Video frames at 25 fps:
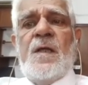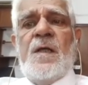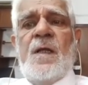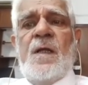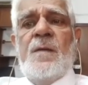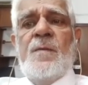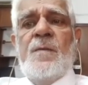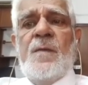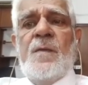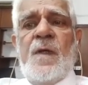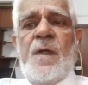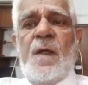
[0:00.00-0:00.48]

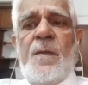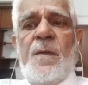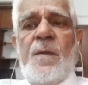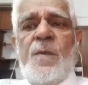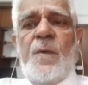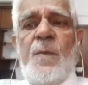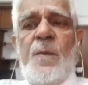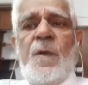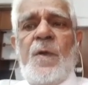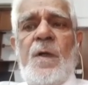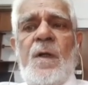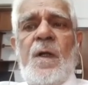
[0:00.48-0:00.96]
I'm
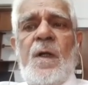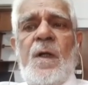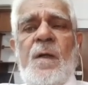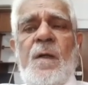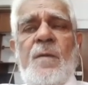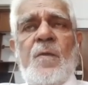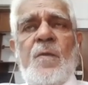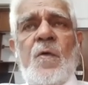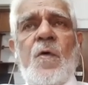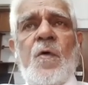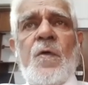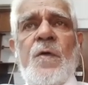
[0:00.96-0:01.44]
capable,
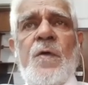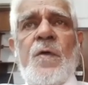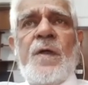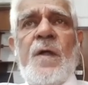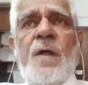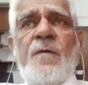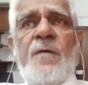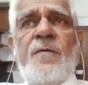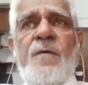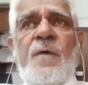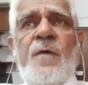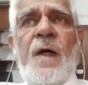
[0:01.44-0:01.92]
I'm good
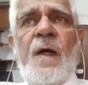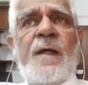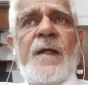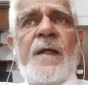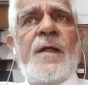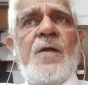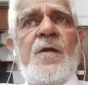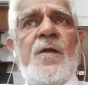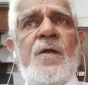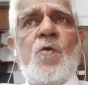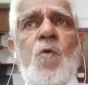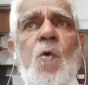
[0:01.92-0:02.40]
enough, I
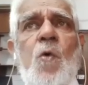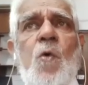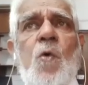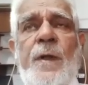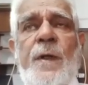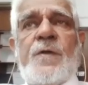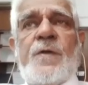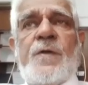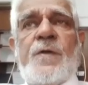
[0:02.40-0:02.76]
can do it.